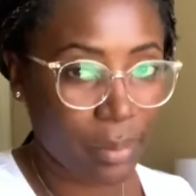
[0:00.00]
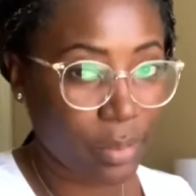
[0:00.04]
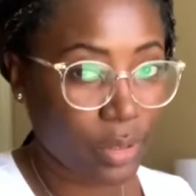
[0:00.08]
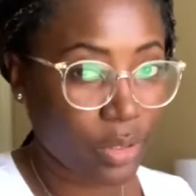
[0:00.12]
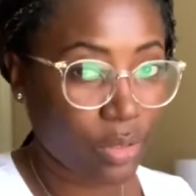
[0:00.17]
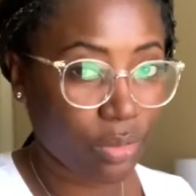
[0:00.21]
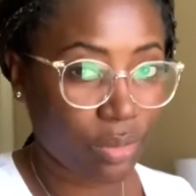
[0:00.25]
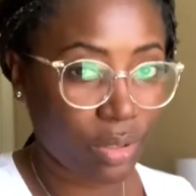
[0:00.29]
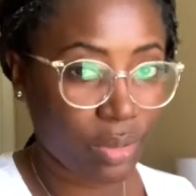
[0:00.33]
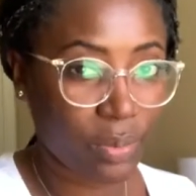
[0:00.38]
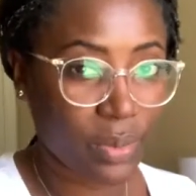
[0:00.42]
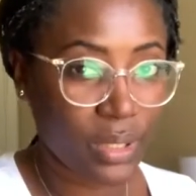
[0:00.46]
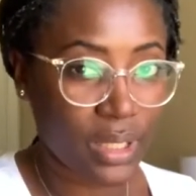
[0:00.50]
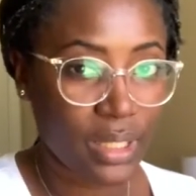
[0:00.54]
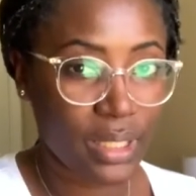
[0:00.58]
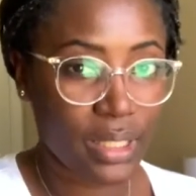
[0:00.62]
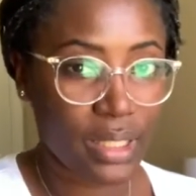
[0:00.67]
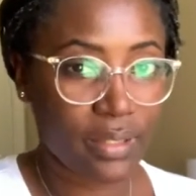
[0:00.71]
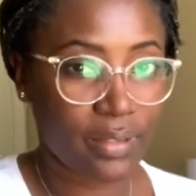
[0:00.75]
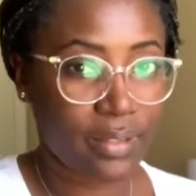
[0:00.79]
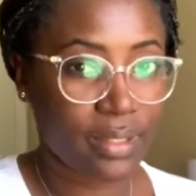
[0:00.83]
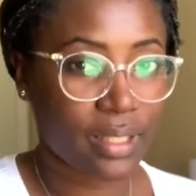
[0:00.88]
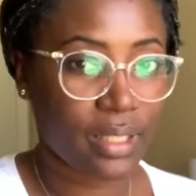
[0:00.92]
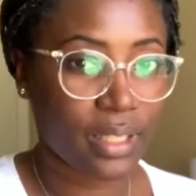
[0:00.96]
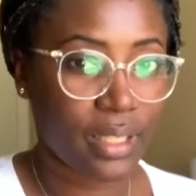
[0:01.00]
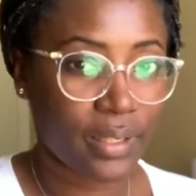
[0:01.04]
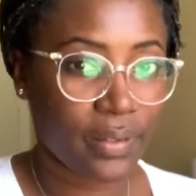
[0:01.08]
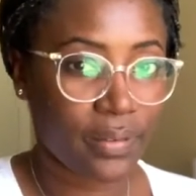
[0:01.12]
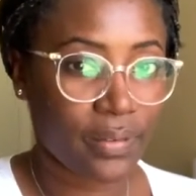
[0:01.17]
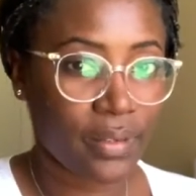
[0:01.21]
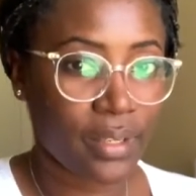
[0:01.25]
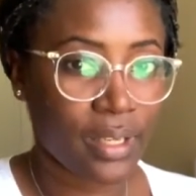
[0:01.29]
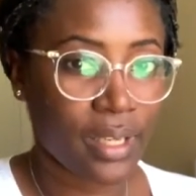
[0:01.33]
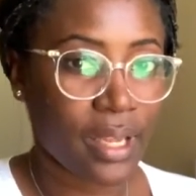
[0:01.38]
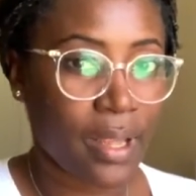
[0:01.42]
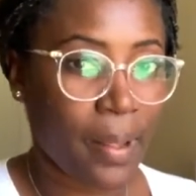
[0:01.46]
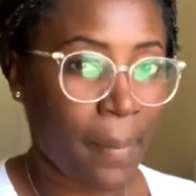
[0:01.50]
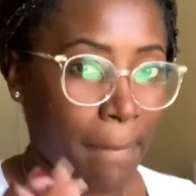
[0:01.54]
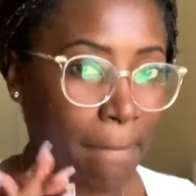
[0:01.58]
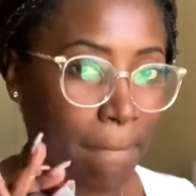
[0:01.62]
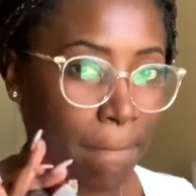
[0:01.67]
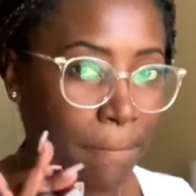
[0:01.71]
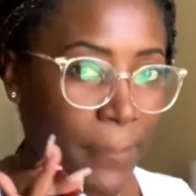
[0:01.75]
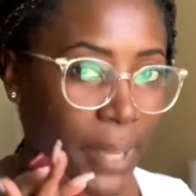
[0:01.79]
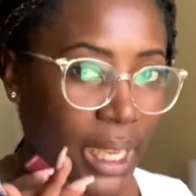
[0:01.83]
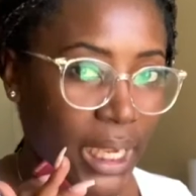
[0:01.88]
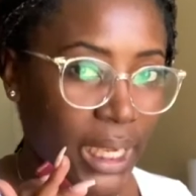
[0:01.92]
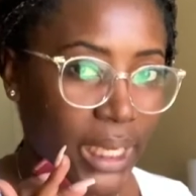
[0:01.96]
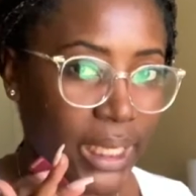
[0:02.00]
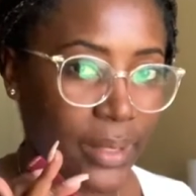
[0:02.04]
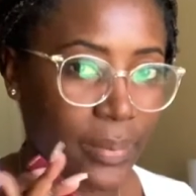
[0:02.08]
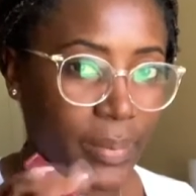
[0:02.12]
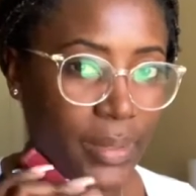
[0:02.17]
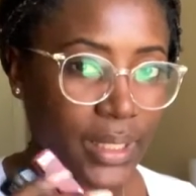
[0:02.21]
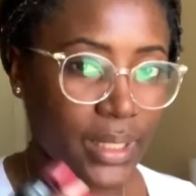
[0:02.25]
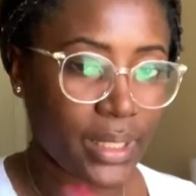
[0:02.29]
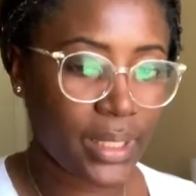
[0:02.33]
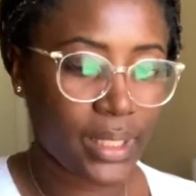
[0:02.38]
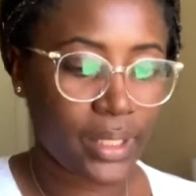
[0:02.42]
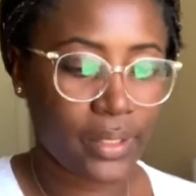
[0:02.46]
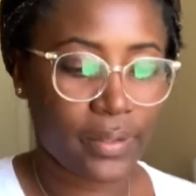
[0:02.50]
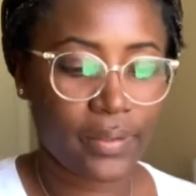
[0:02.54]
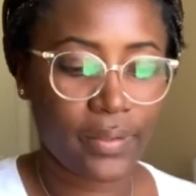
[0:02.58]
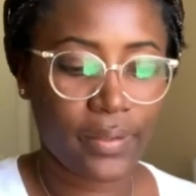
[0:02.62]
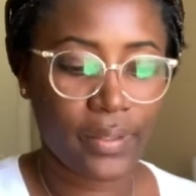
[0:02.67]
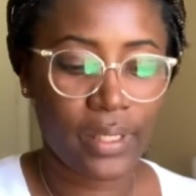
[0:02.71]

my three-piece of stuff, makeup stuff.